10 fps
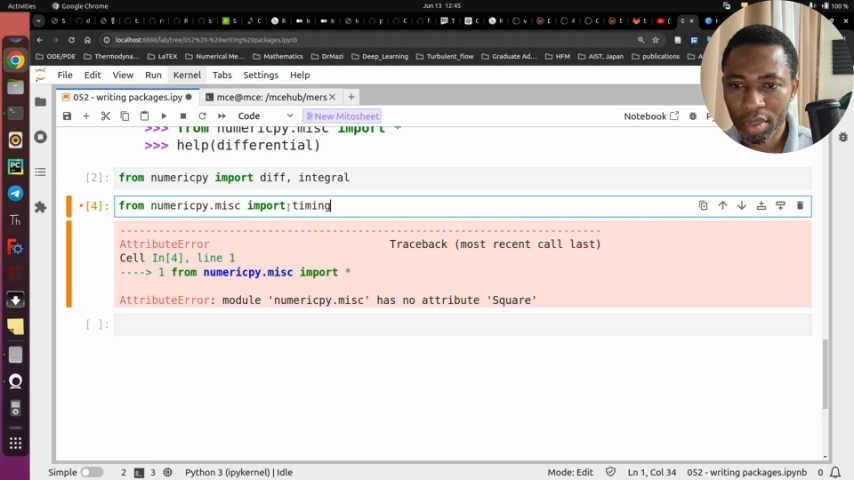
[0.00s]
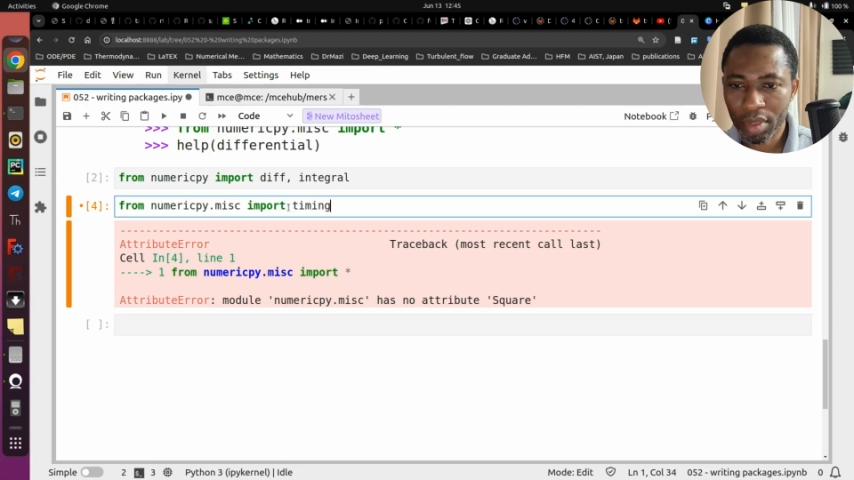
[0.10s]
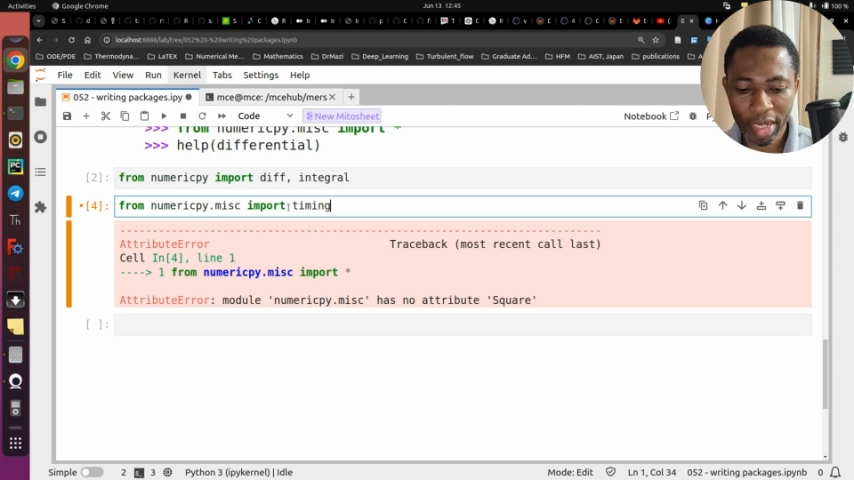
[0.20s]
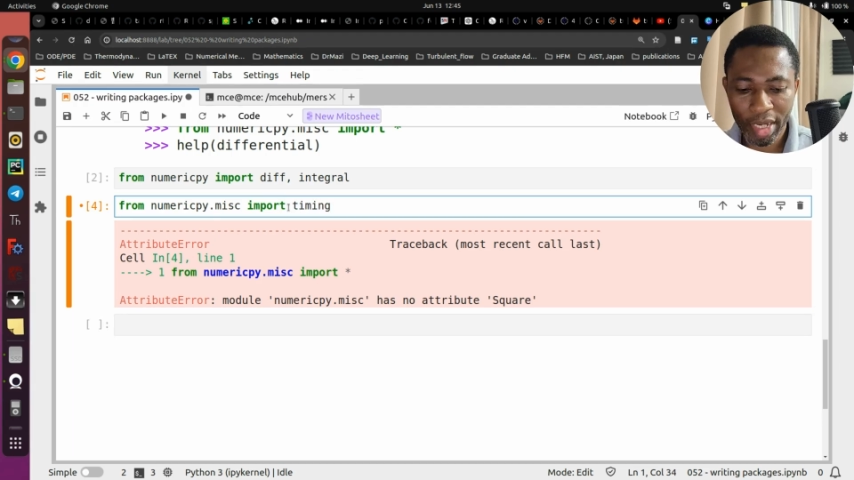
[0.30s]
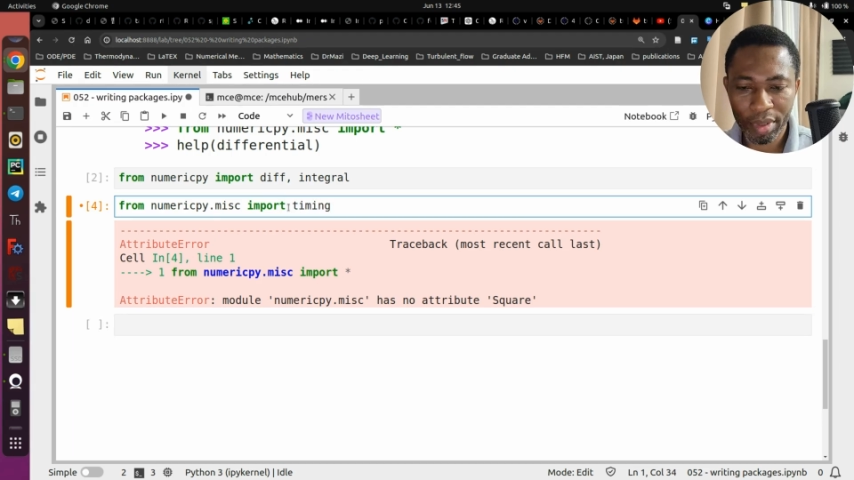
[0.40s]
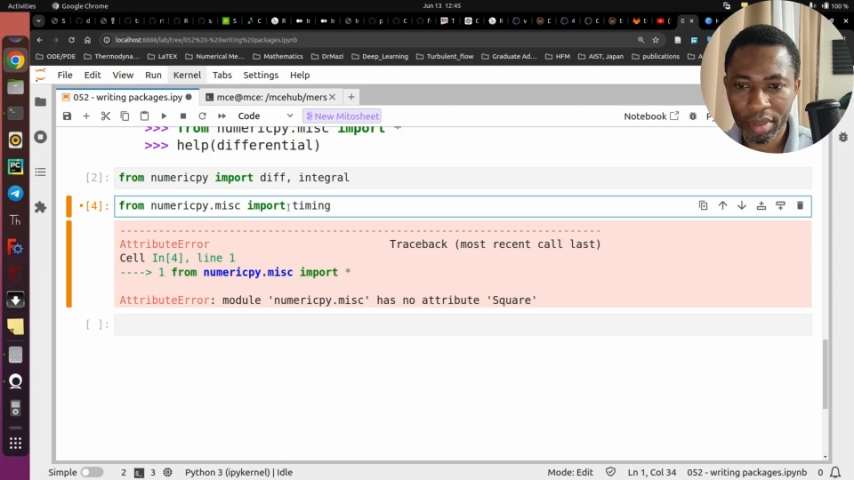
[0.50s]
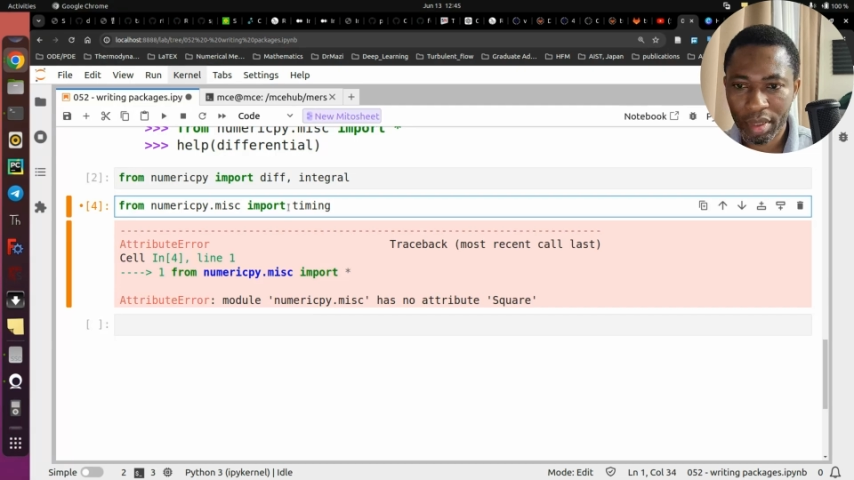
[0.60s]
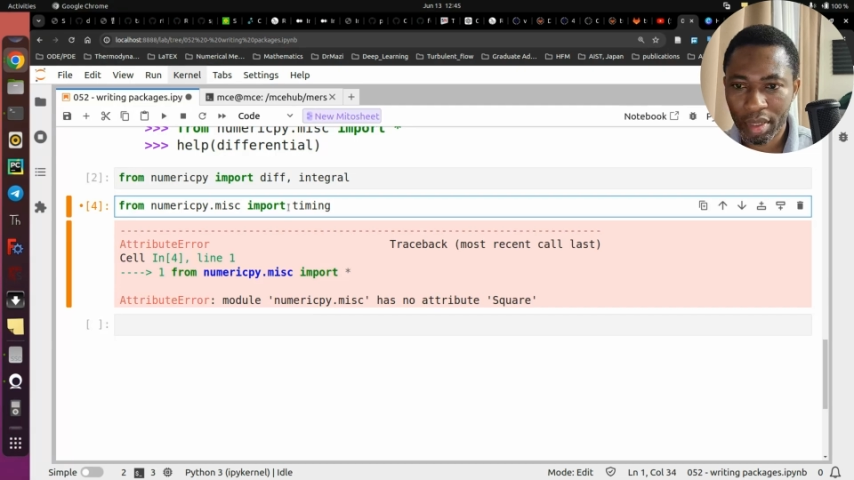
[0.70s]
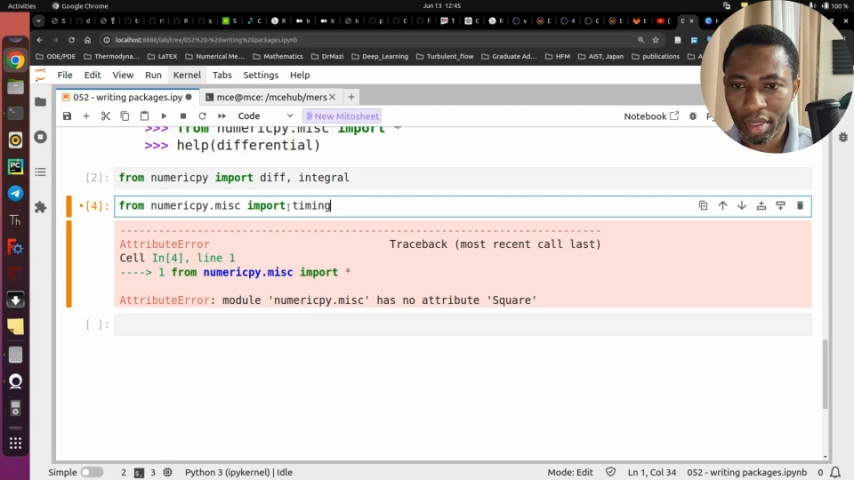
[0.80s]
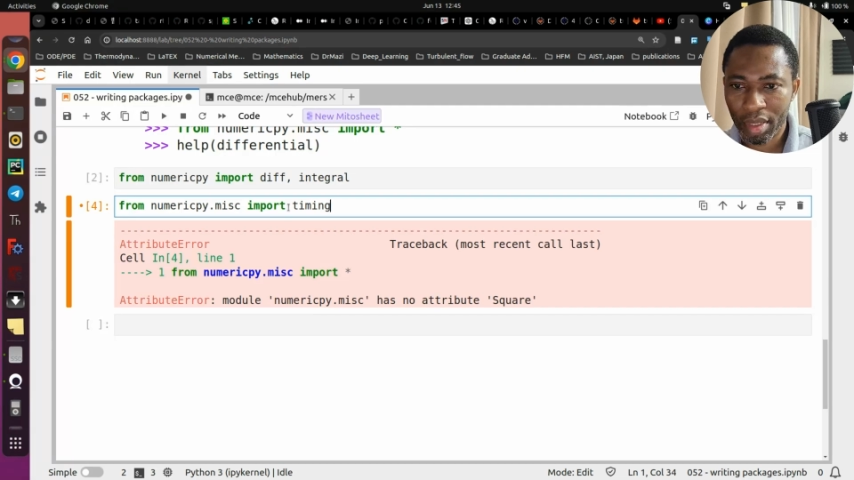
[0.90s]
Timing.
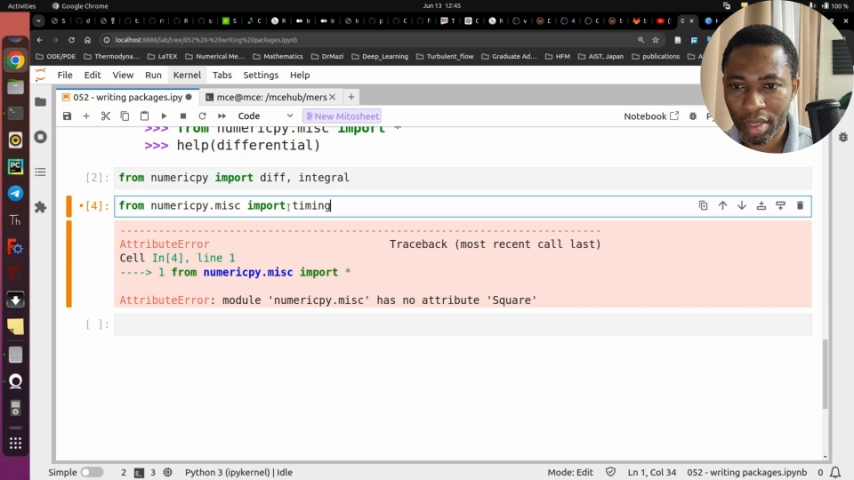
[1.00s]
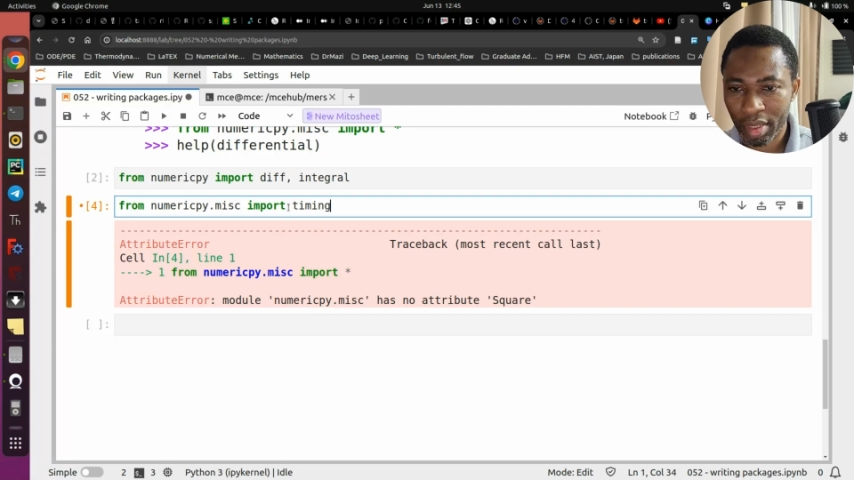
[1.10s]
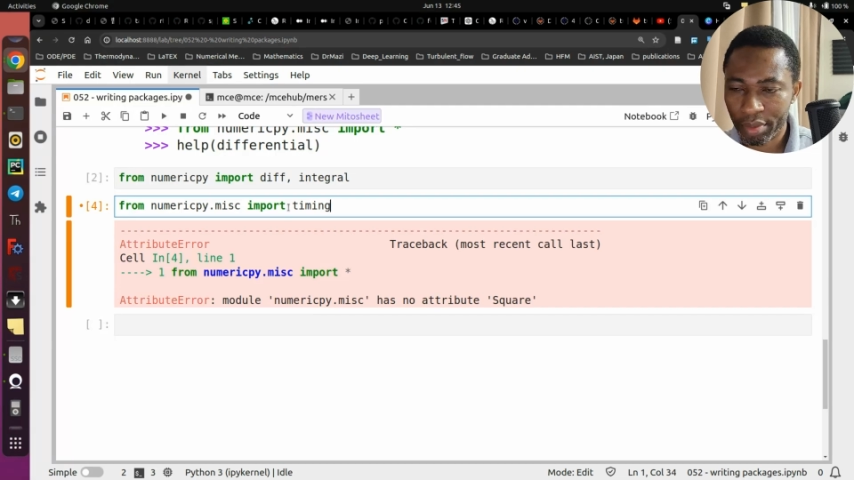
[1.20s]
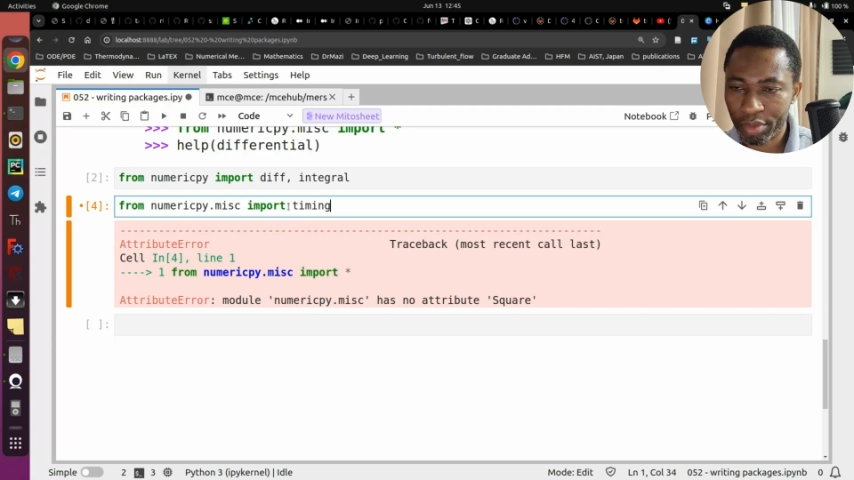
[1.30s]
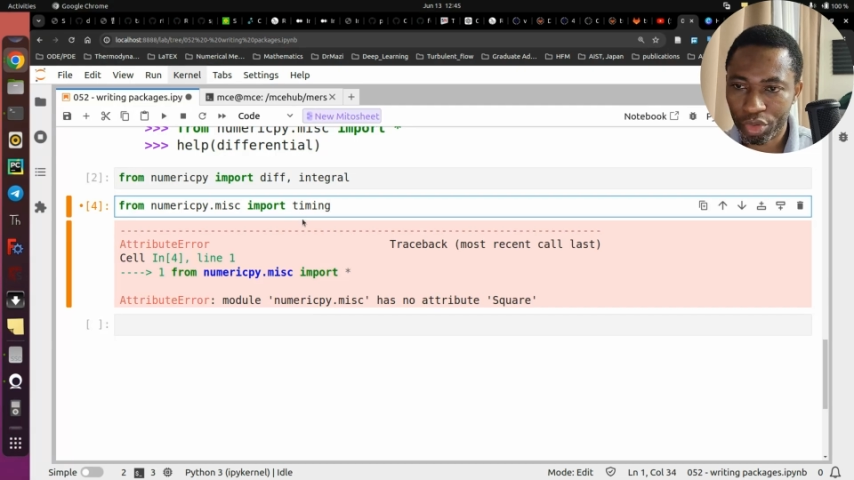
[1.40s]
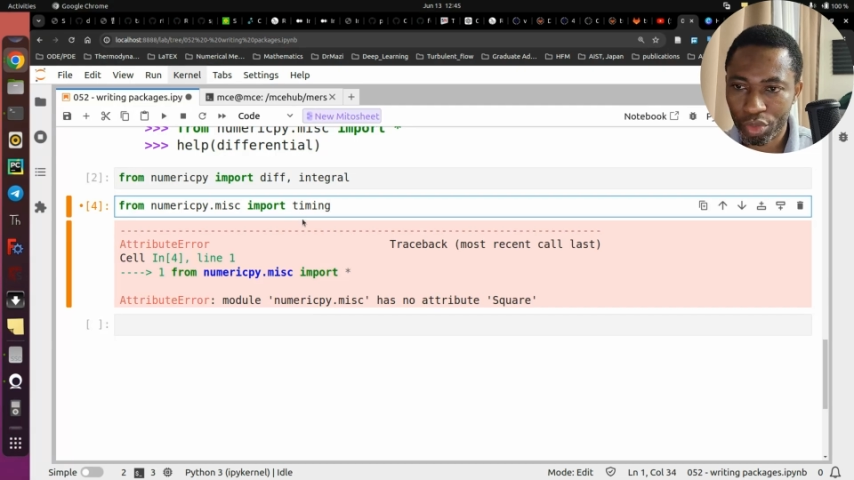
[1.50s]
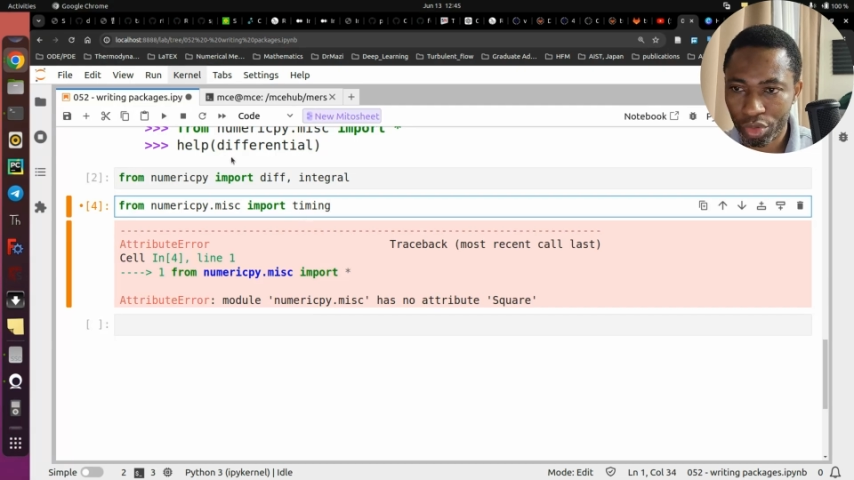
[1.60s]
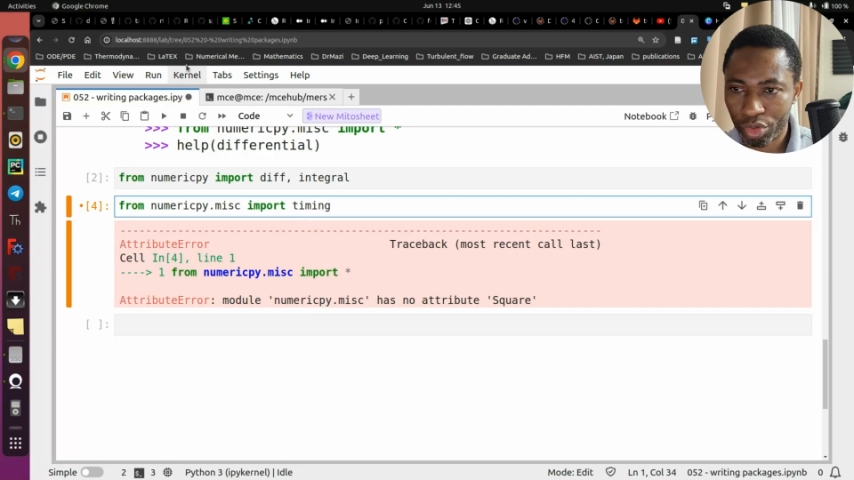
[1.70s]
Just want